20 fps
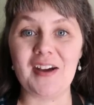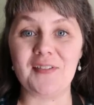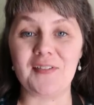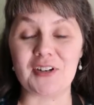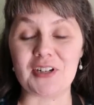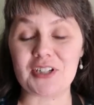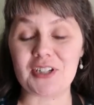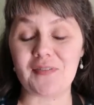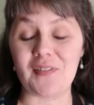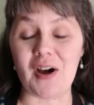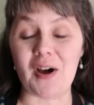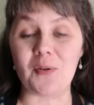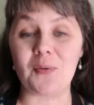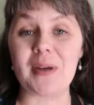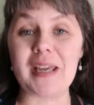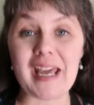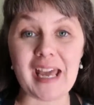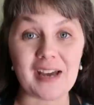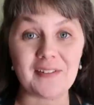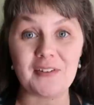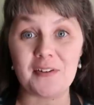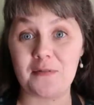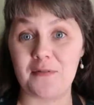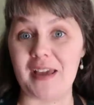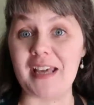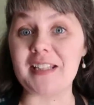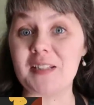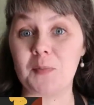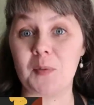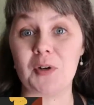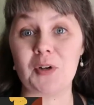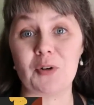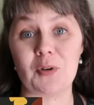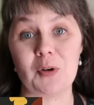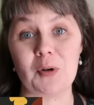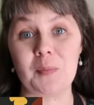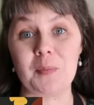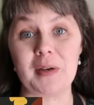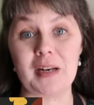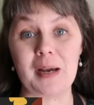First of all, we have a Facebook
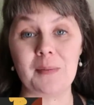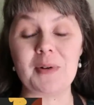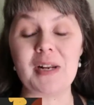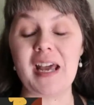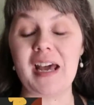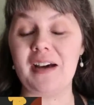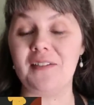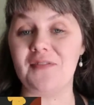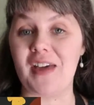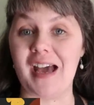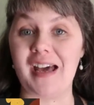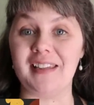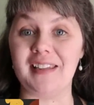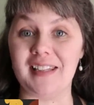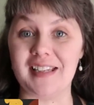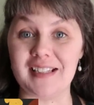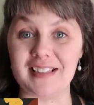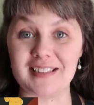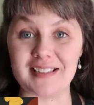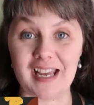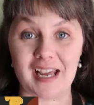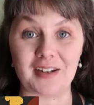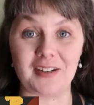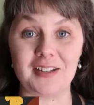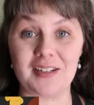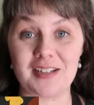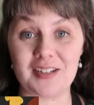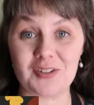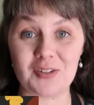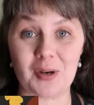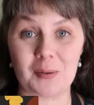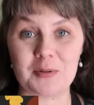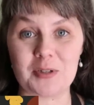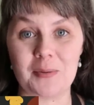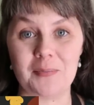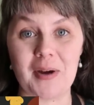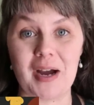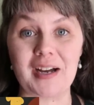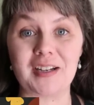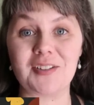group, and I'm going to have that link down in the
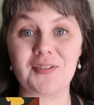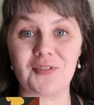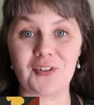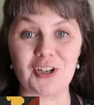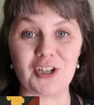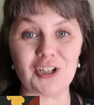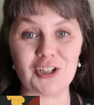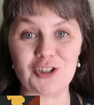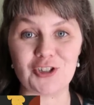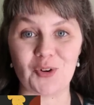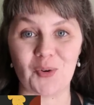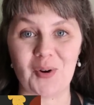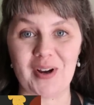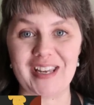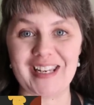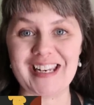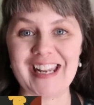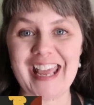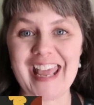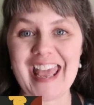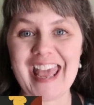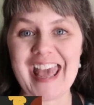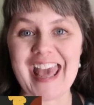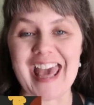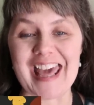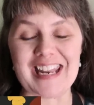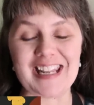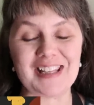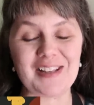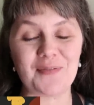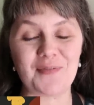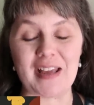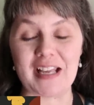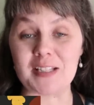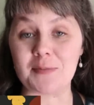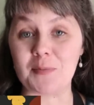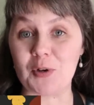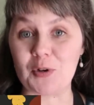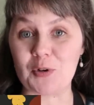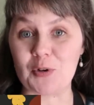description box for you to join. And in the
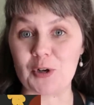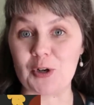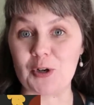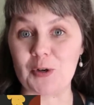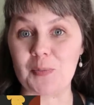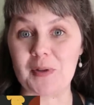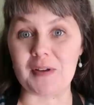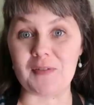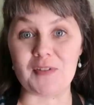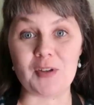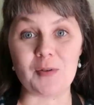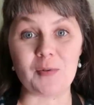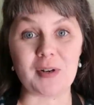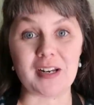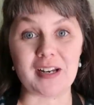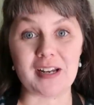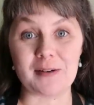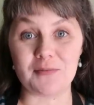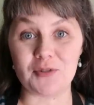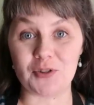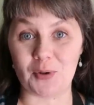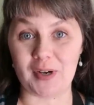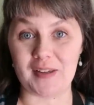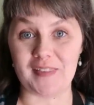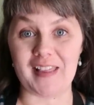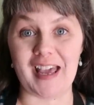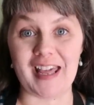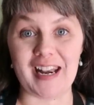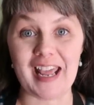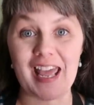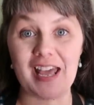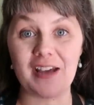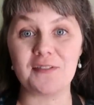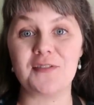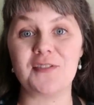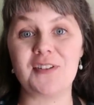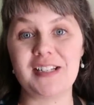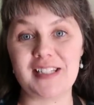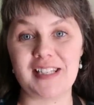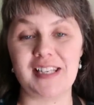Facebook group, if you want to come join that,
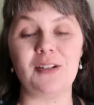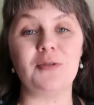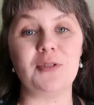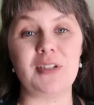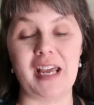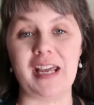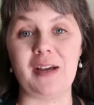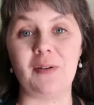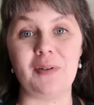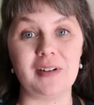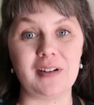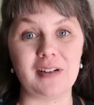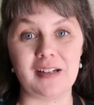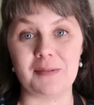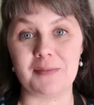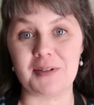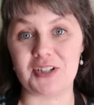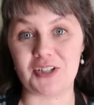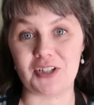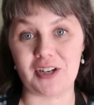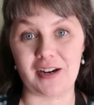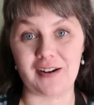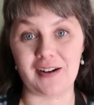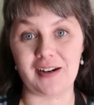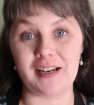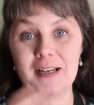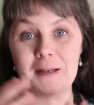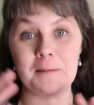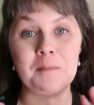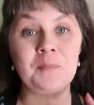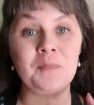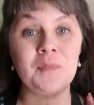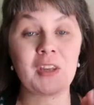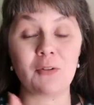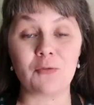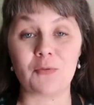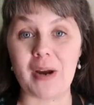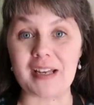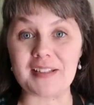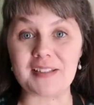every single day we are going to be sharing
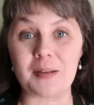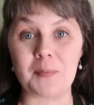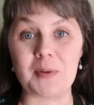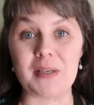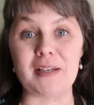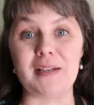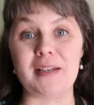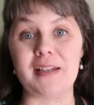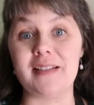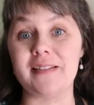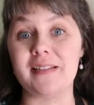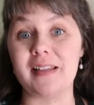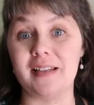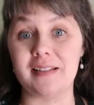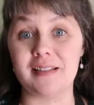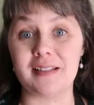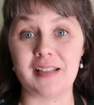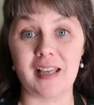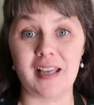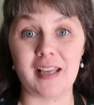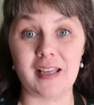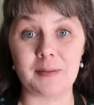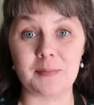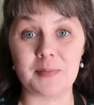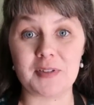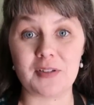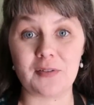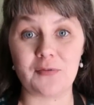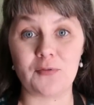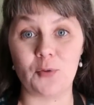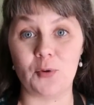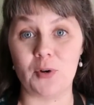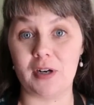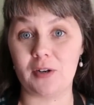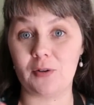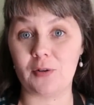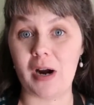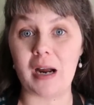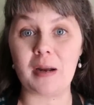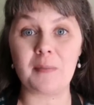recipes and tips
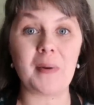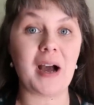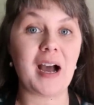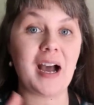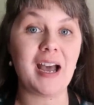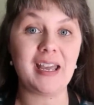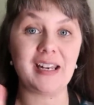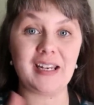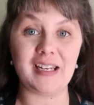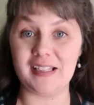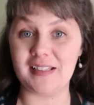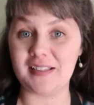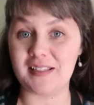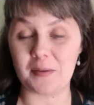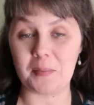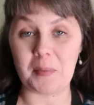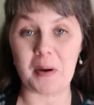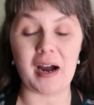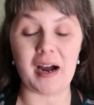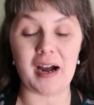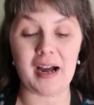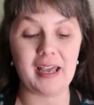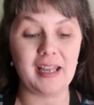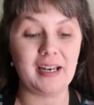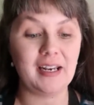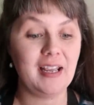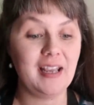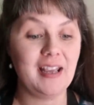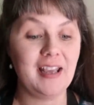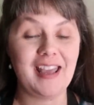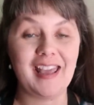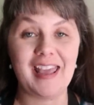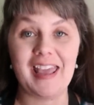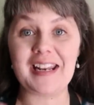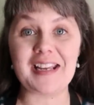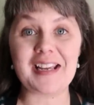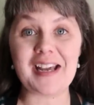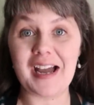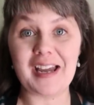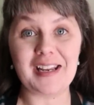for crock pot, Instant Pot,
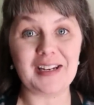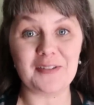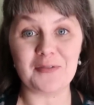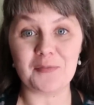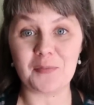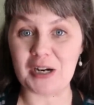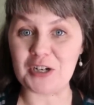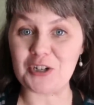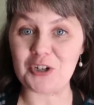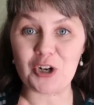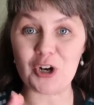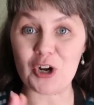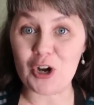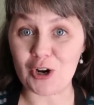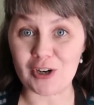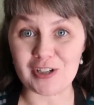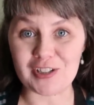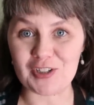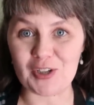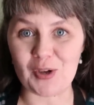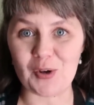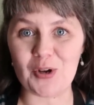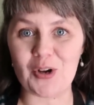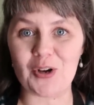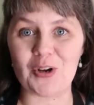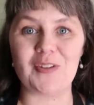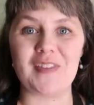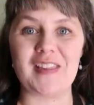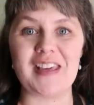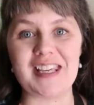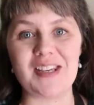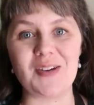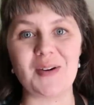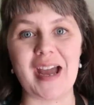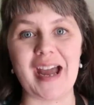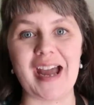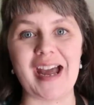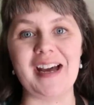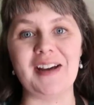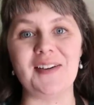any kind of pressure cooker and slow cooker that you
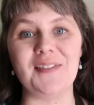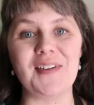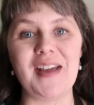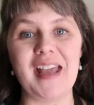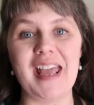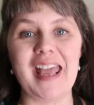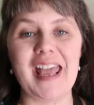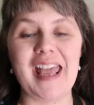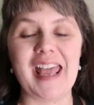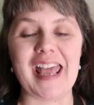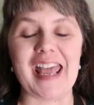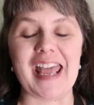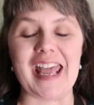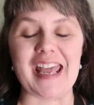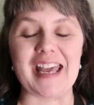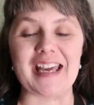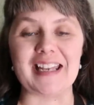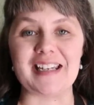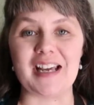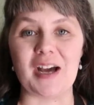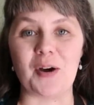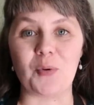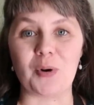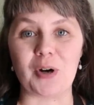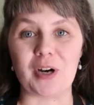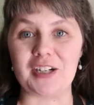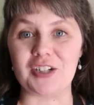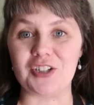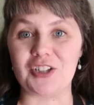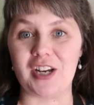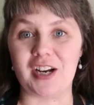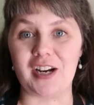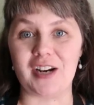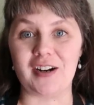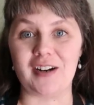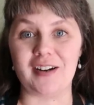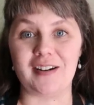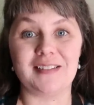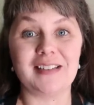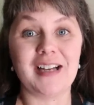have. And we're going to
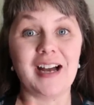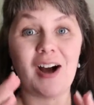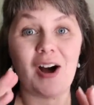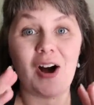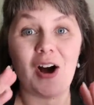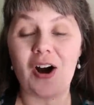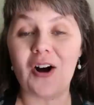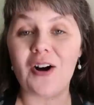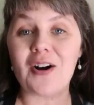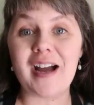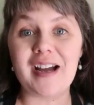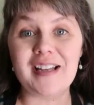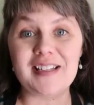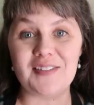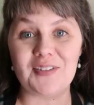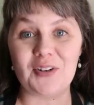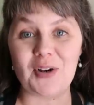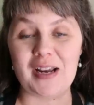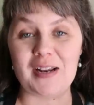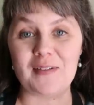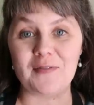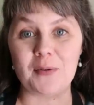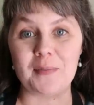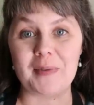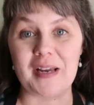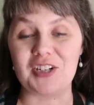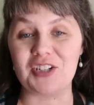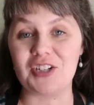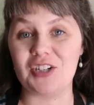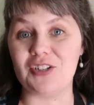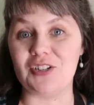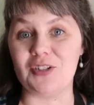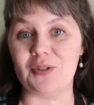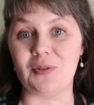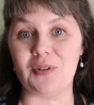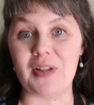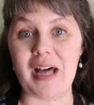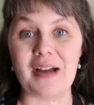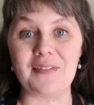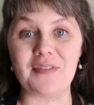share all kinds of great information,
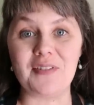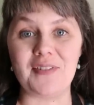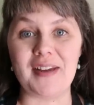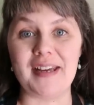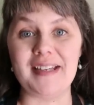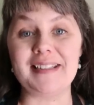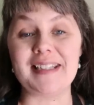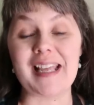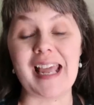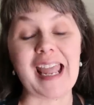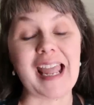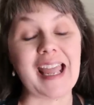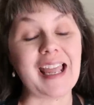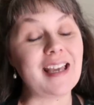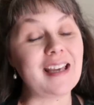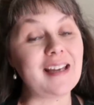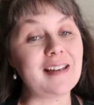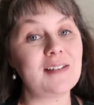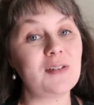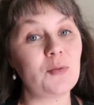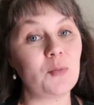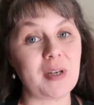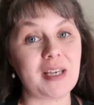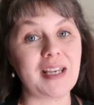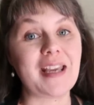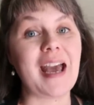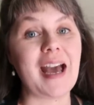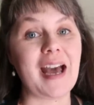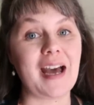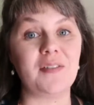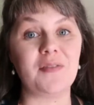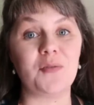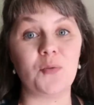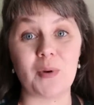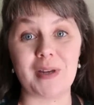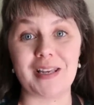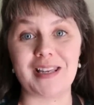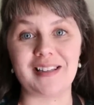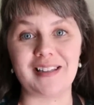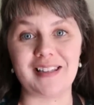do live events, and we
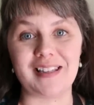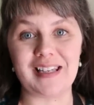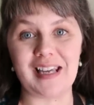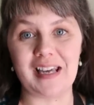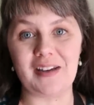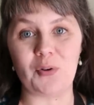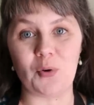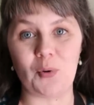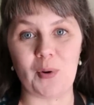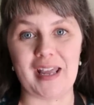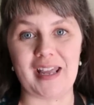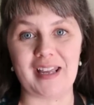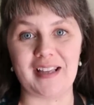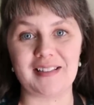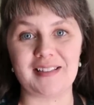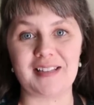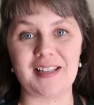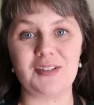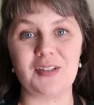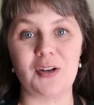have weekly giveaways.